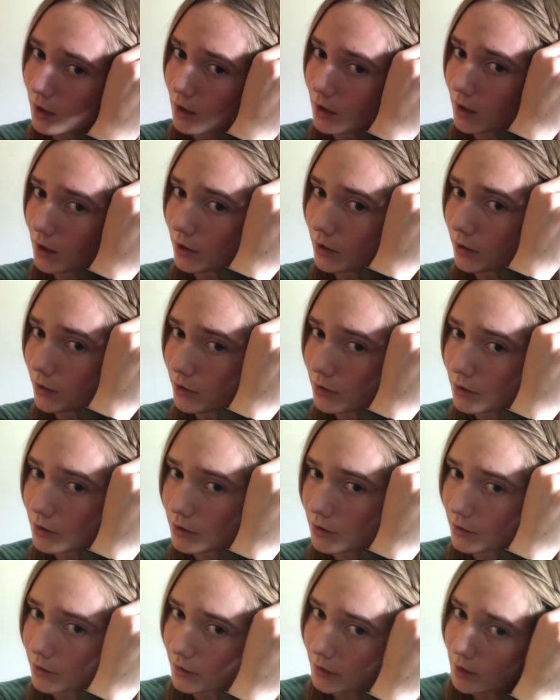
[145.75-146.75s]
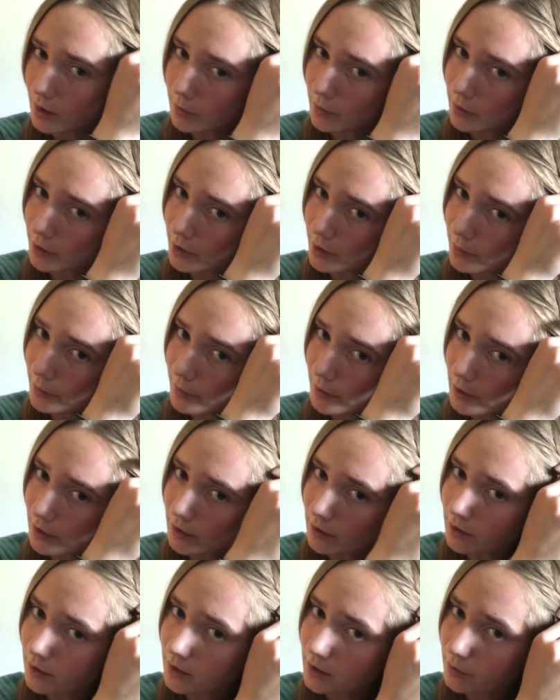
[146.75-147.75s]
And you're just going to be repeating
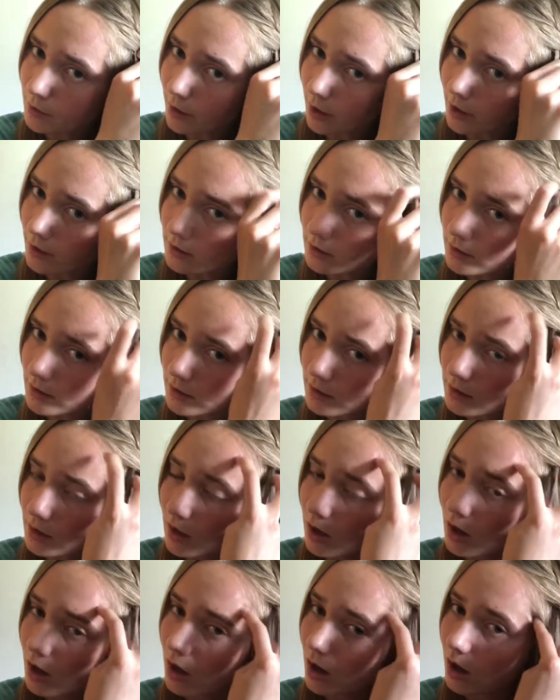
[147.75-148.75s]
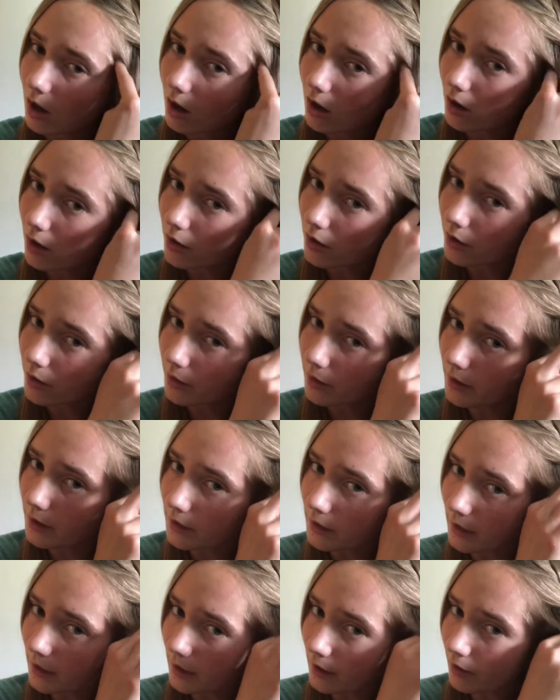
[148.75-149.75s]
this process all the way
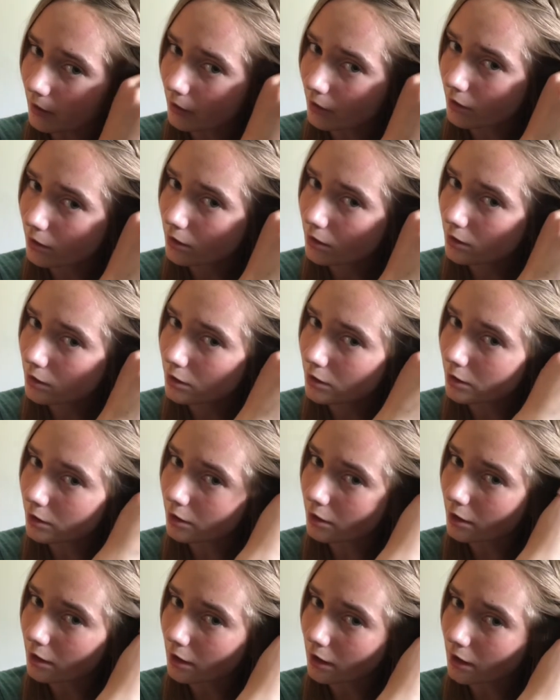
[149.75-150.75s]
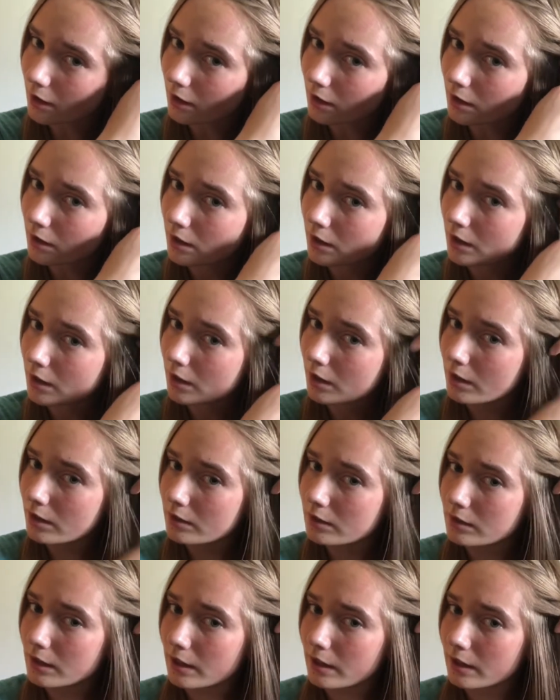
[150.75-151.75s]
down your head,
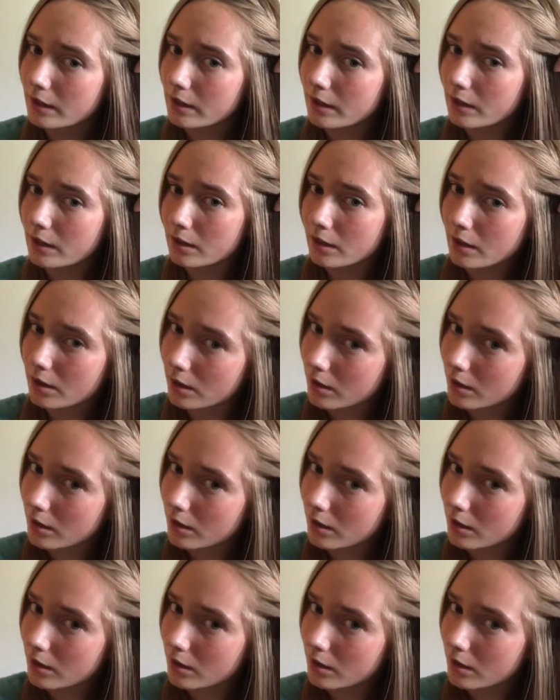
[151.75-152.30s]
taking